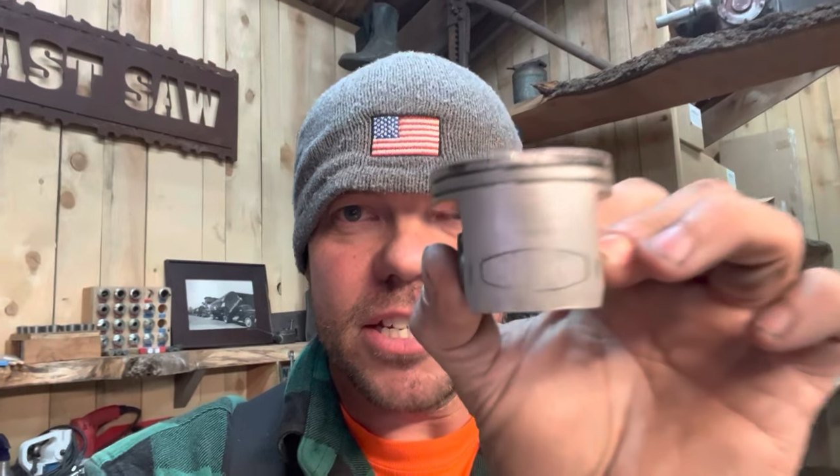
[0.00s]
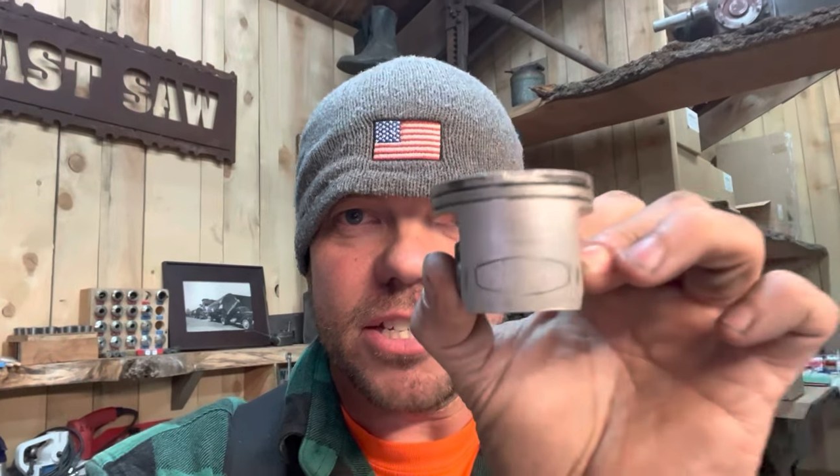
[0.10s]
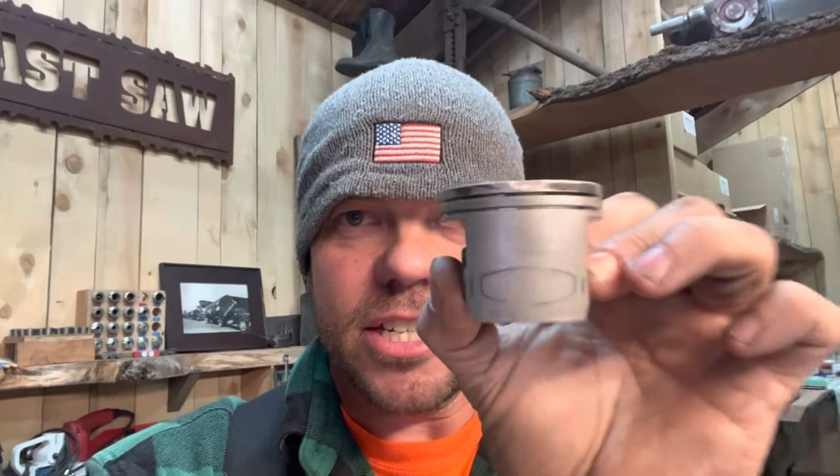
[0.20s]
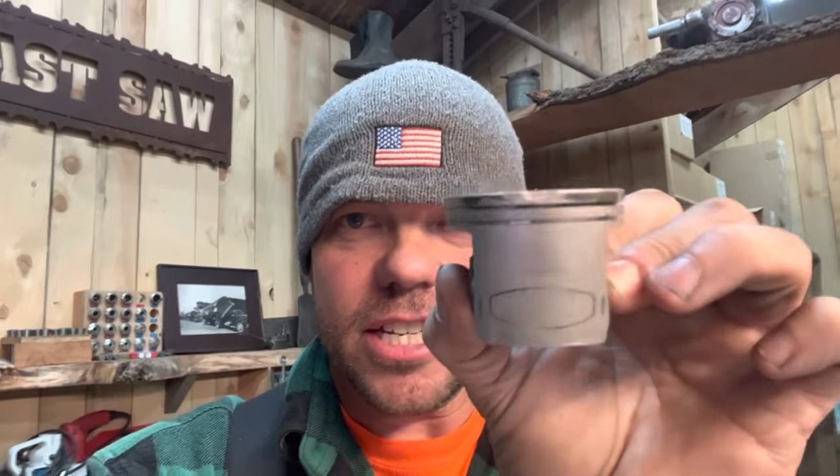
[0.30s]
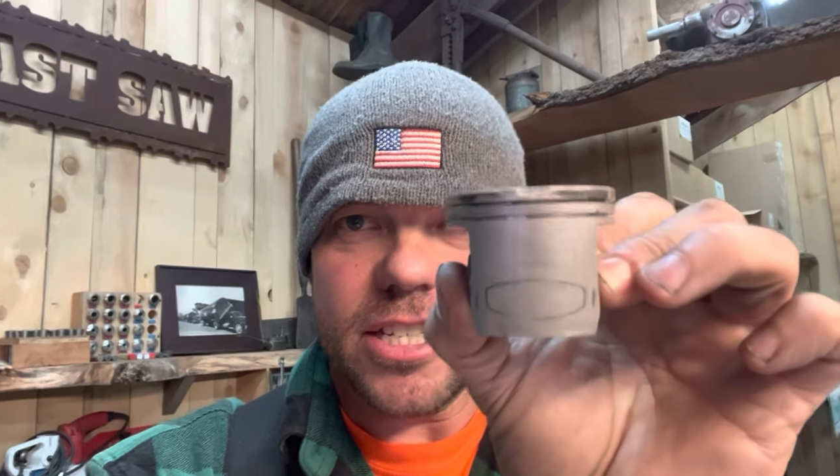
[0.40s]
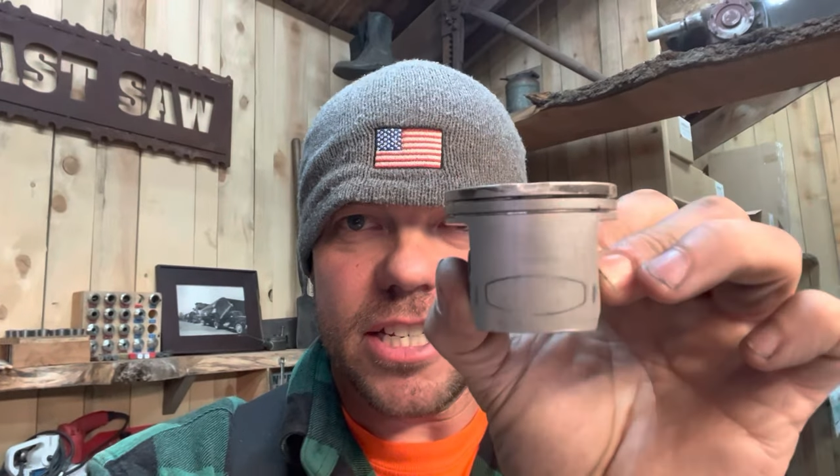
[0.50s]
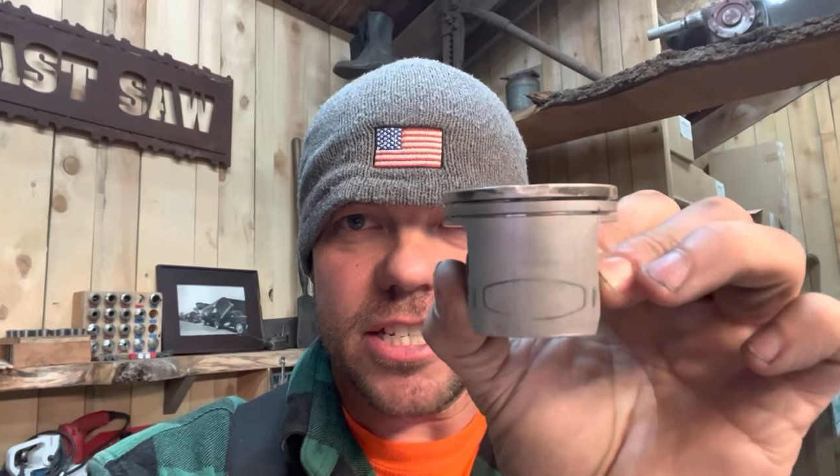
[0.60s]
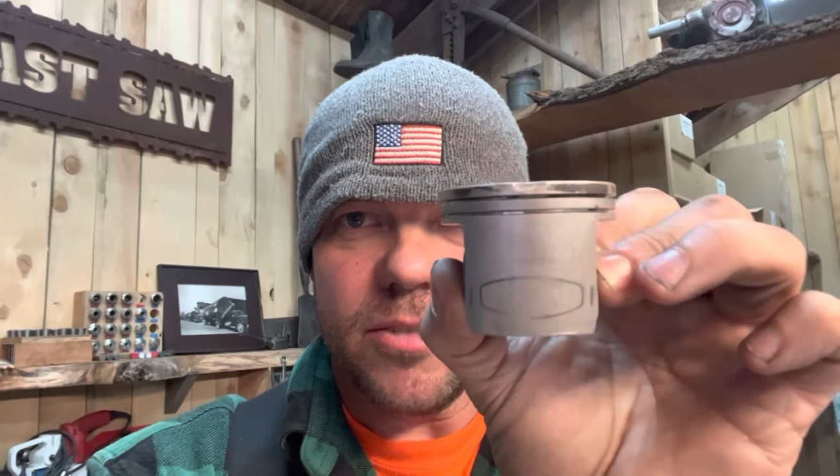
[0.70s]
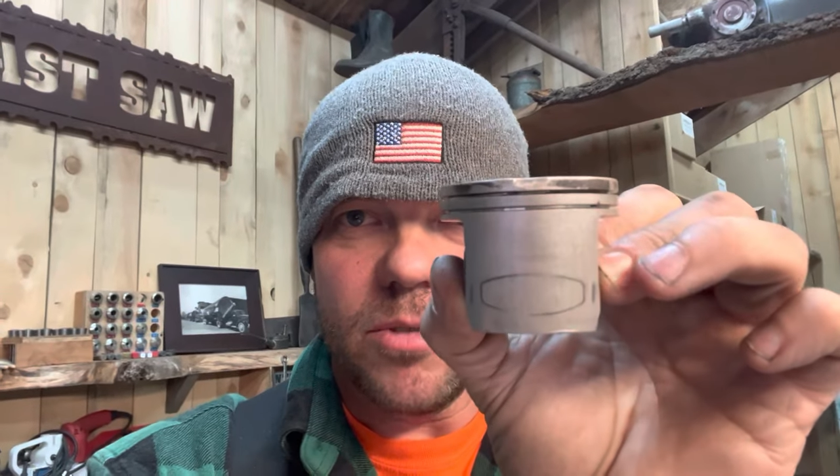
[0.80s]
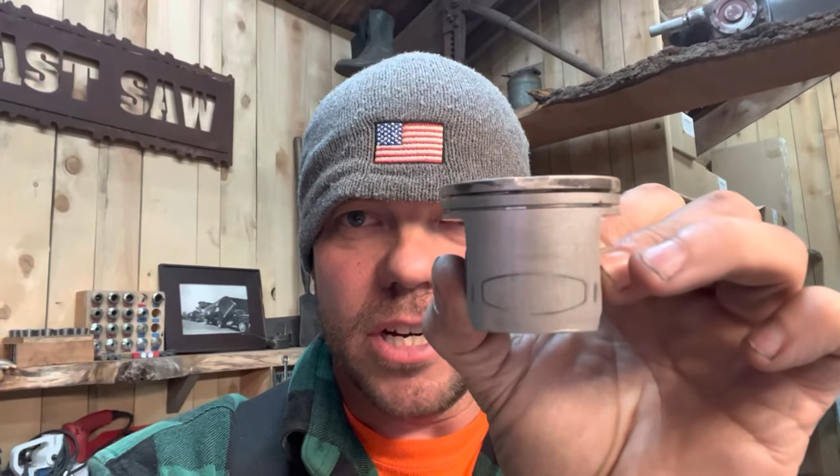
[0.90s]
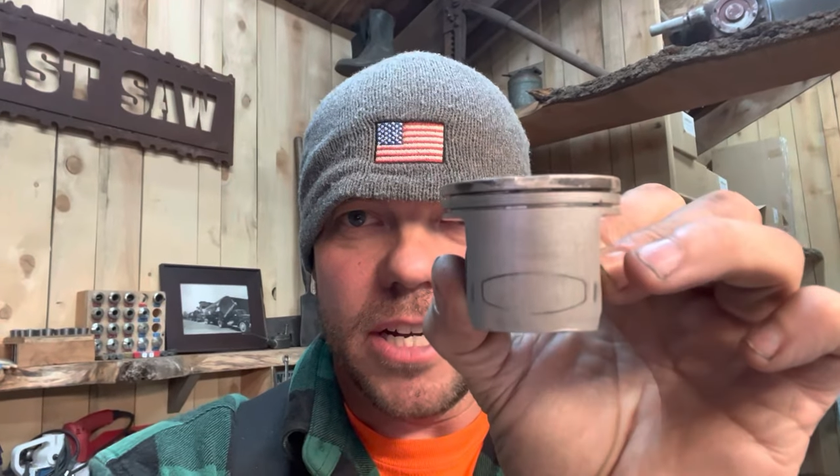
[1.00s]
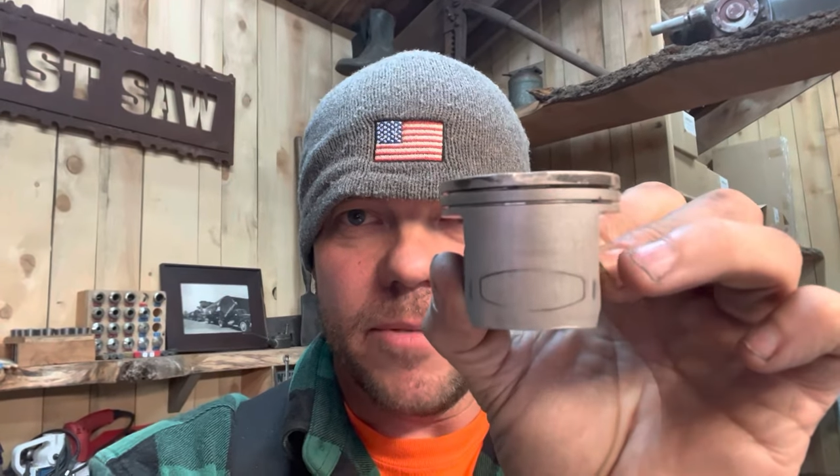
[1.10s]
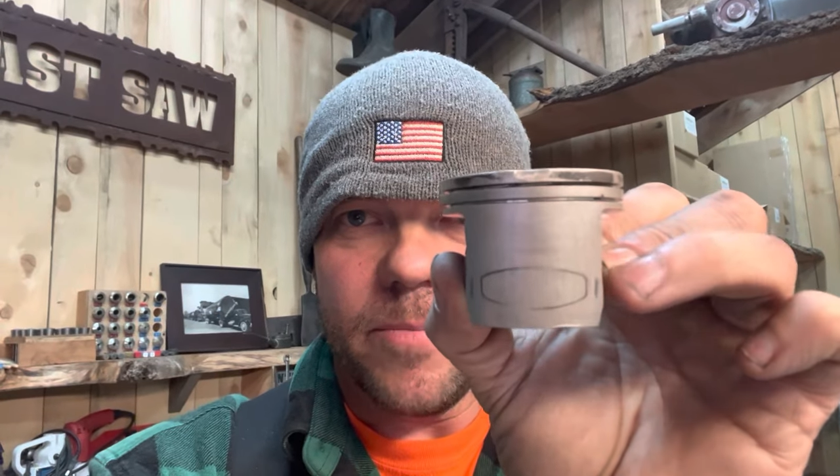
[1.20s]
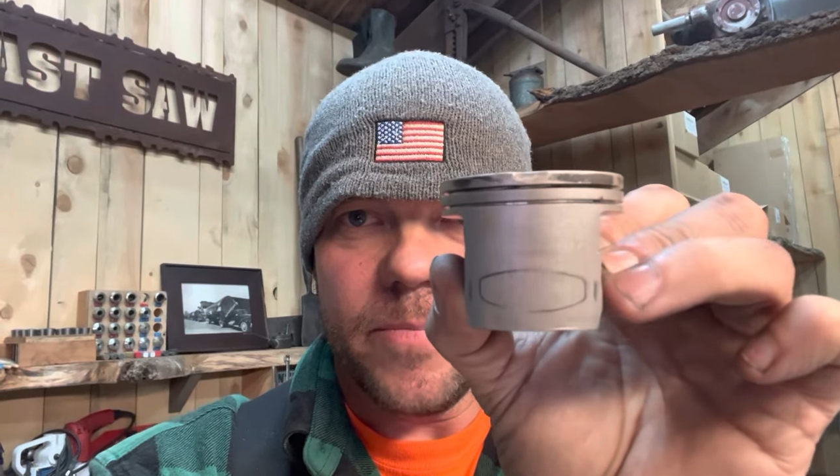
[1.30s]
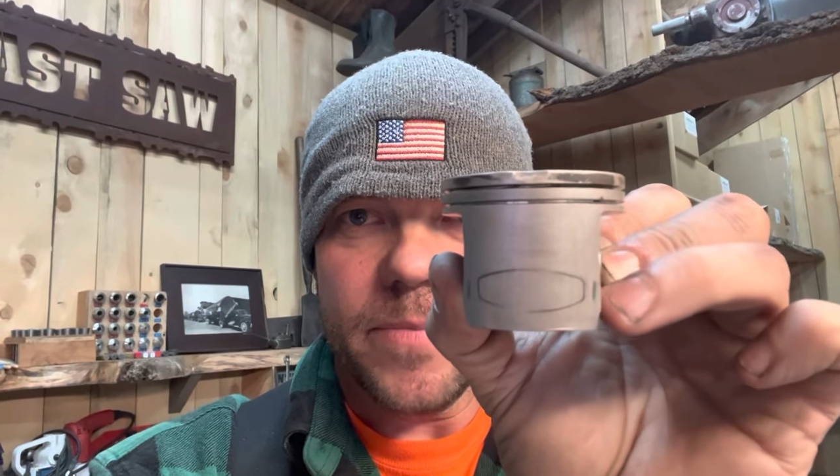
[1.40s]
a
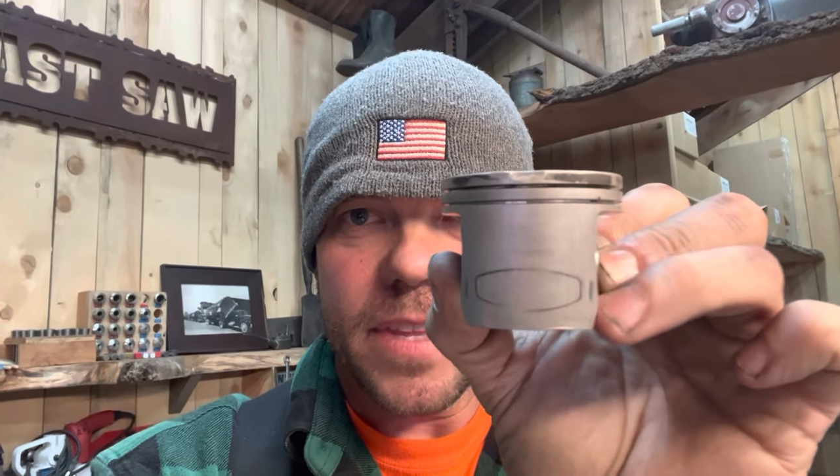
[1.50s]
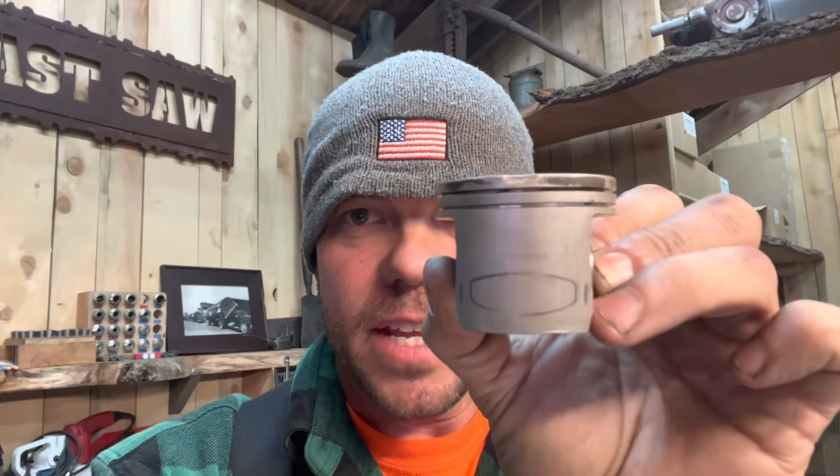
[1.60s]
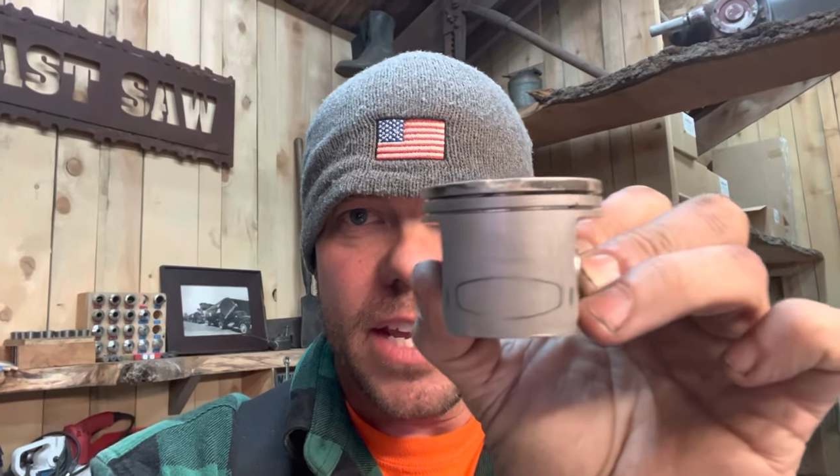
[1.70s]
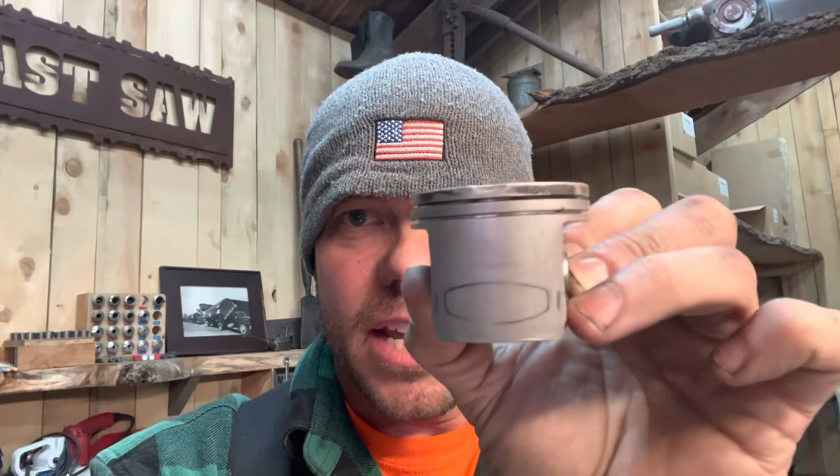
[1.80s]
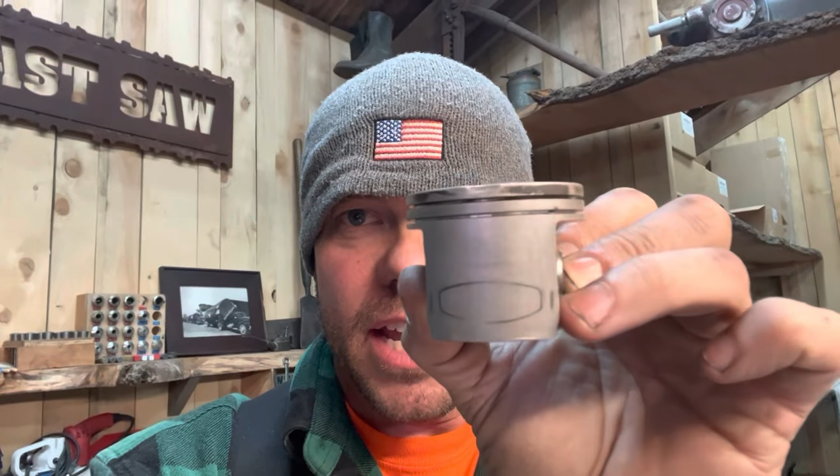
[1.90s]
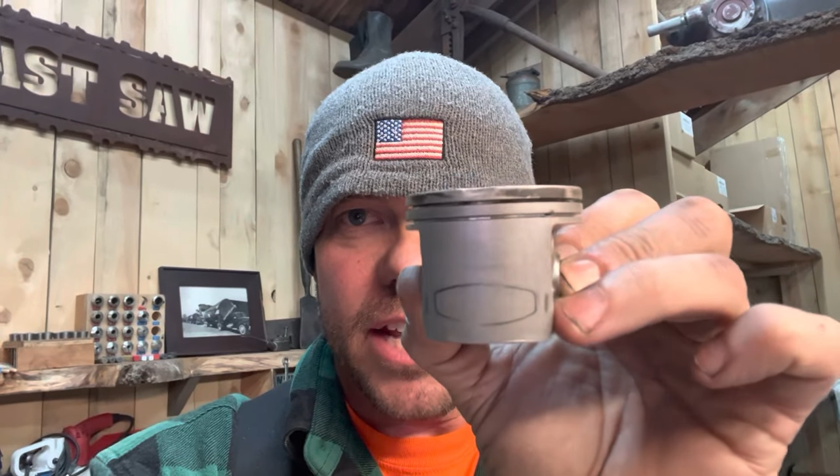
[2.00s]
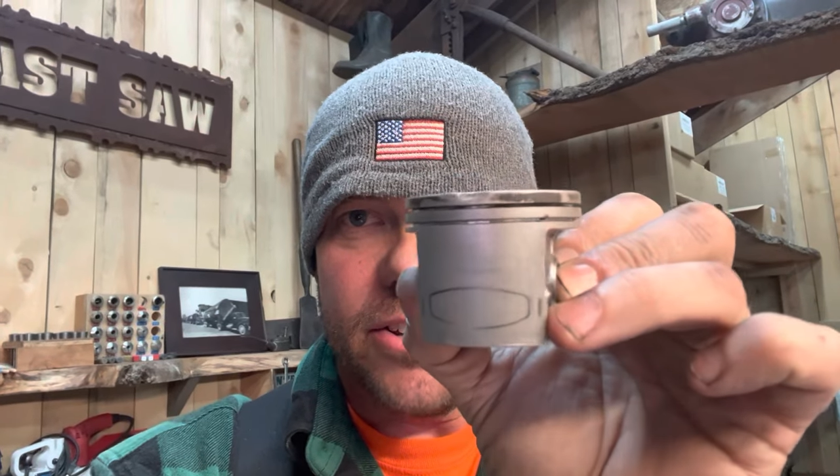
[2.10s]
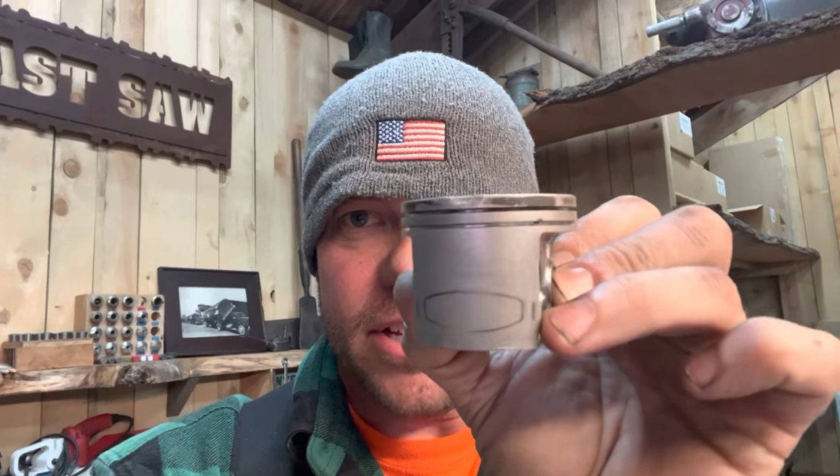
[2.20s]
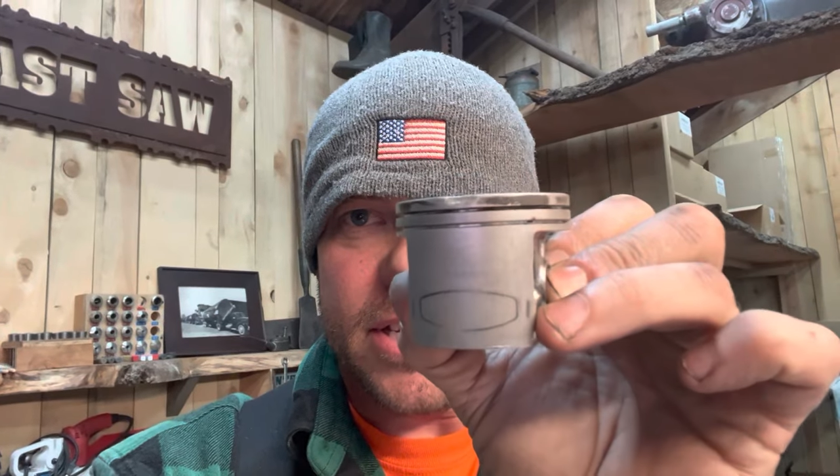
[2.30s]
661 and you can